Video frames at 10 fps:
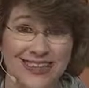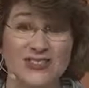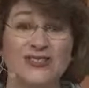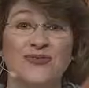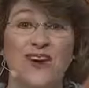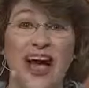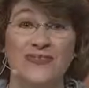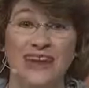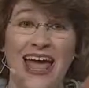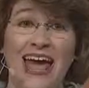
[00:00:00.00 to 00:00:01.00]
Just
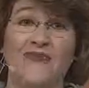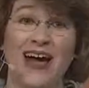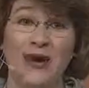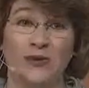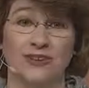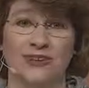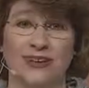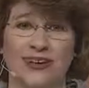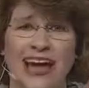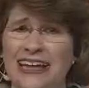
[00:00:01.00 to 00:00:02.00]
5.5 hours.
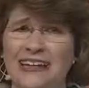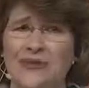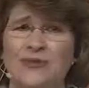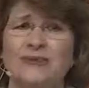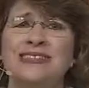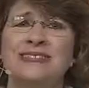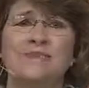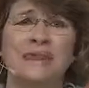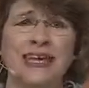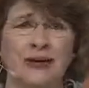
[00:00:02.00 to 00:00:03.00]
I didn't even miss a
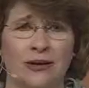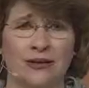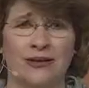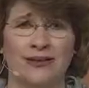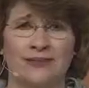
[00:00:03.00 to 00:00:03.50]
meal.